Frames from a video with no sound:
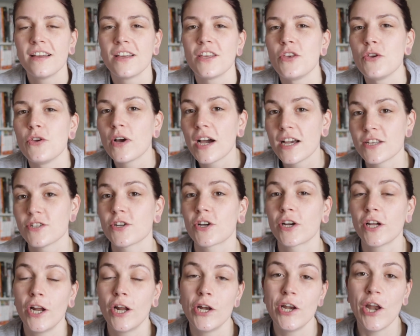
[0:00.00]
you guys are
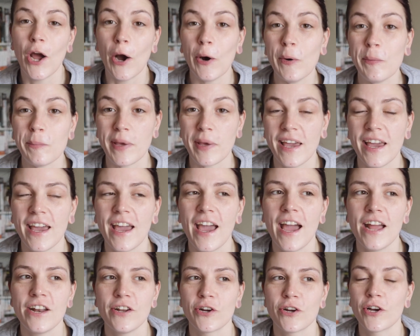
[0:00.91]
gonna know me
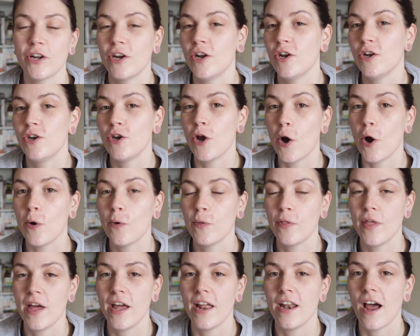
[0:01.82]
and you're gonna know
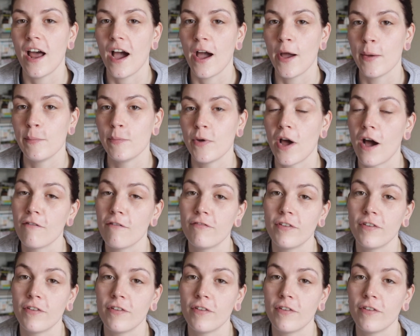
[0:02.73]
that I'm not